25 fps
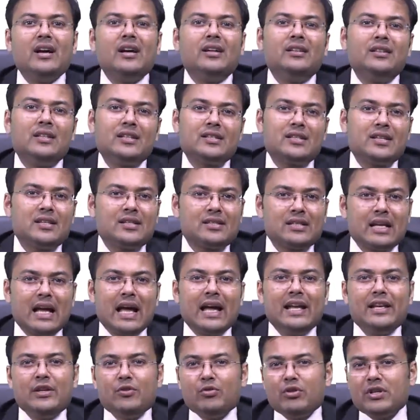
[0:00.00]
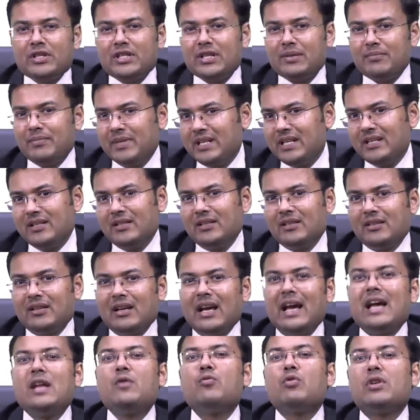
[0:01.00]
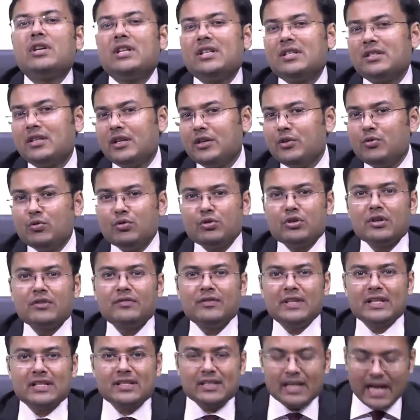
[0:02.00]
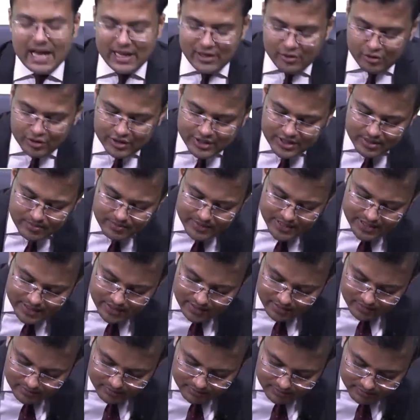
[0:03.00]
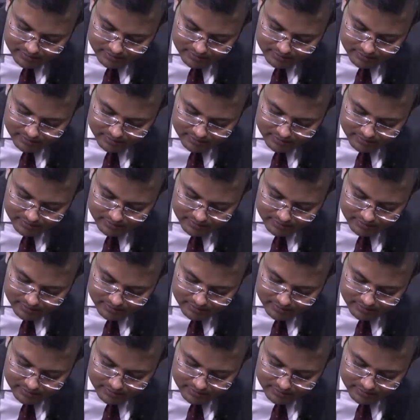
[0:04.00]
This is aneurysm needle, and what is the use of this aneurysm needle?